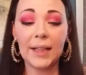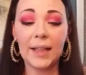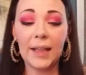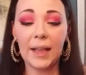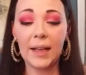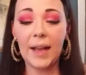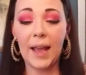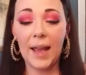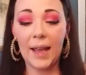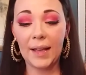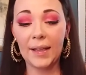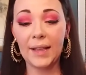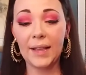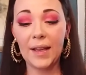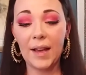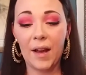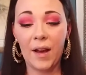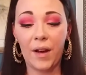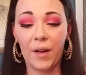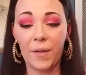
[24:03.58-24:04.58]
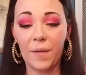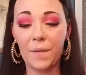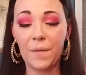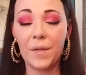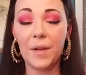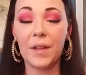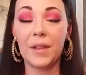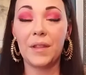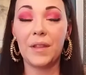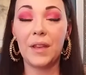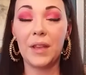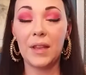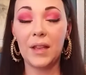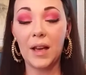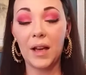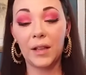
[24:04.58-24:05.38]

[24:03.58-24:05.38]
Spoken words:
get any of the